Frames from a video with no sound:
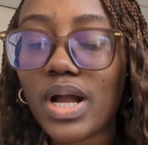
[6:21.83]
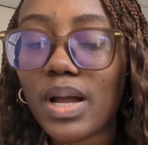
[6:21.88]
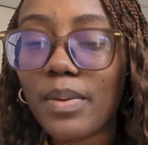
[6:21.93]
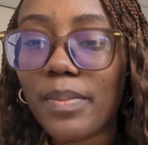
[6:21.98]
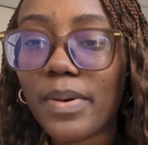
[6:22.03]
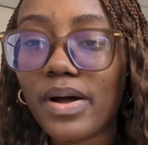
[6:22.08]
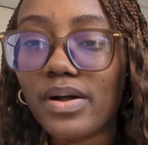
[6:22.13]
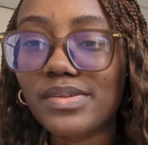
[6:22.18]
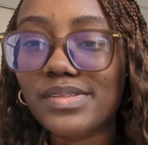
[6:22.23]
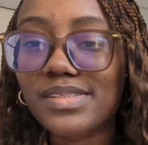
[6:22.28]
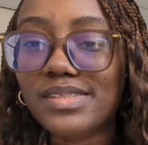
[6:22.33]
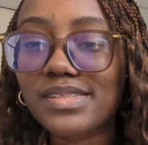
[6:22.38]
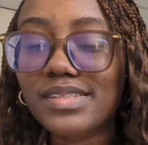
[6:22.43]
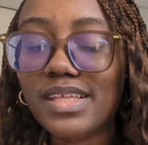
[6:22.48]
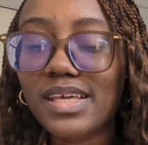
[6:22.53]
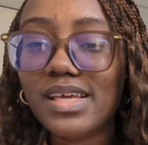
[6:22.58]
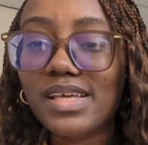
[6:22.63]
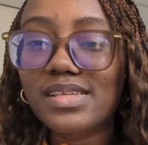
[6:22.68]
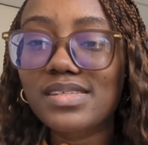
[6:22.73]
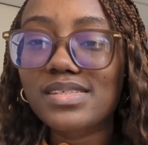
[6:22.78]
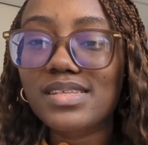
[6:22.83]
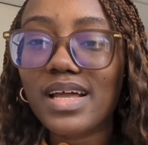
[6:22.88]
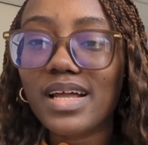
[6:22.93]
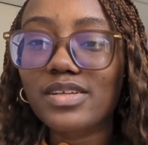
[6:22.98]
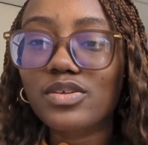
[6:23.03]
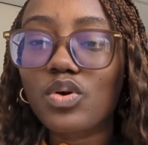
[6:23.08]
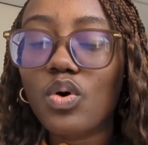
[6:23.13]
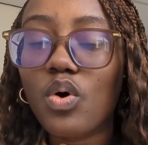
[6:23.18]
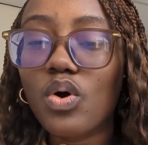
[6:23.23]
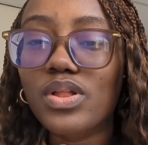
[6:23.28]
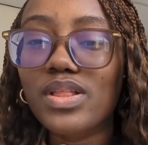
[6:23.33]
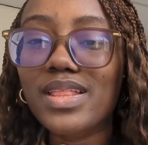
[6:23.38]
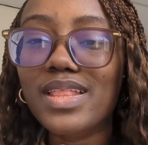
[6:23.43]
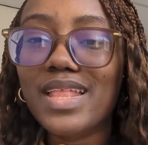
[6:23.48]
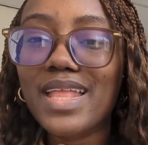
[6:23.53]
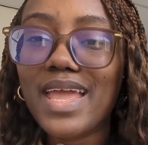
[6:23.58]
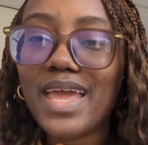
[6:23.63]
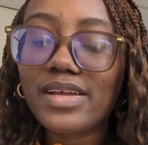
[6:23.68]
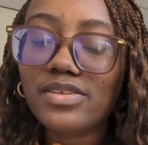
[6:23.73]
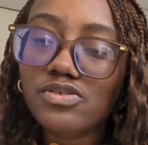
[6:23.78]
about things that
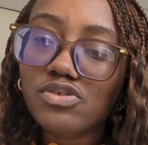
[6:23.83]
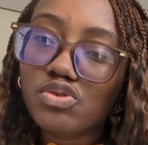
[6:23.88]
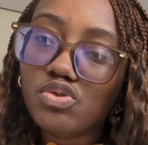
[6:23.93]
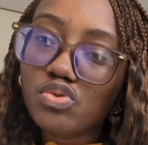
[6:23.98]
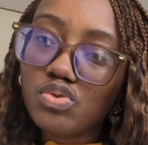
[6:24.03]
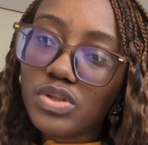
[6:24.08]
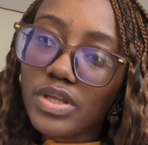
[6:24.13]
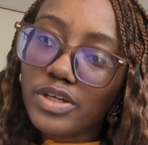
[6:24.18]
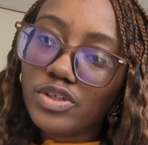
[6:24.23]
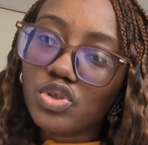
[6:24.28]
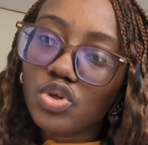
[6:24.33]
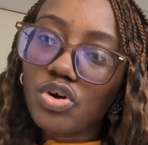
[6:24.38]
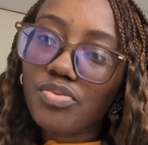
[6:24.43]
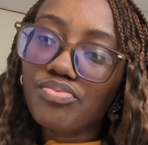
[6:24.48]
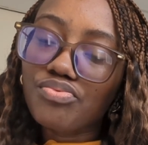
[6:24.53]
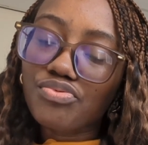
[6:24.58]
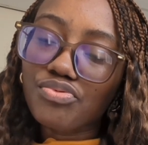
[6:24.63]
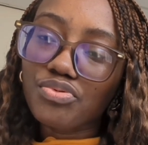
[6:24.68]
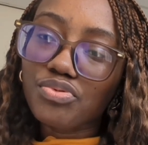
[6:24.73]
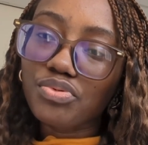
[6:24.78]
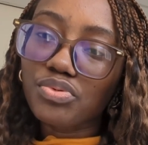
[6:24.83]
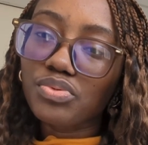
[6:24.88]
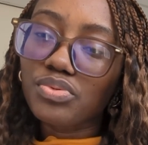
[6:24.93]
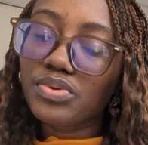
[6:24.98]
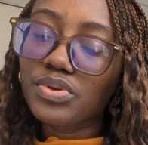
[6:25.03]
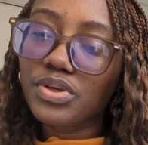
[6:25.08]
connect to the job role.